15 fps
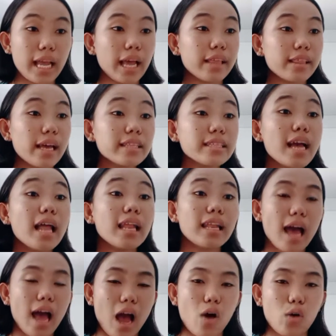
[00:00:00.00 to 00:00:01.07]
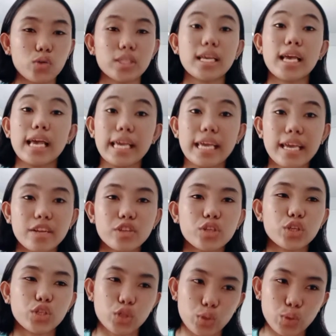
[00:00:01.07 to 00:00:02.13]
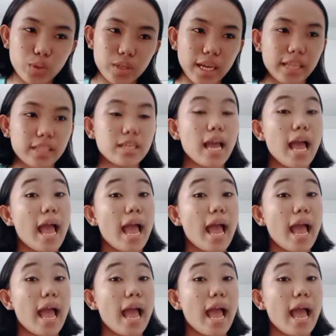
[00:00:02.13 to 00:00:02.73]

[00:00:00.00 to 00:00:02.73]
that allows each student